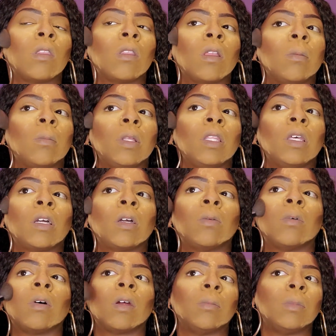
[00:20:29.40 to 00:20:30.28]
let me look at
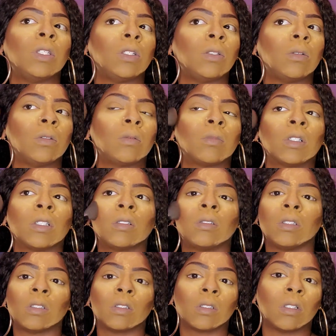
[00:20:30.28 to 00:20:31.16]
what I'm doing real
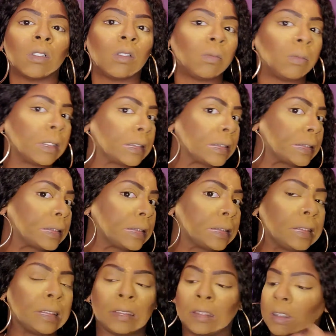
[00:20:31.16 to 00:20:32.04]
quick. Oh
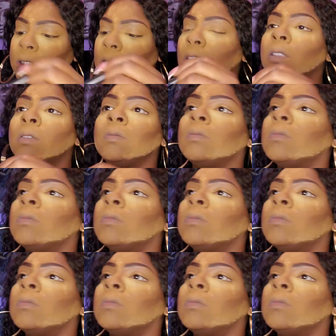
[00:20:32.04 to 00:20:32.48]
my God, see?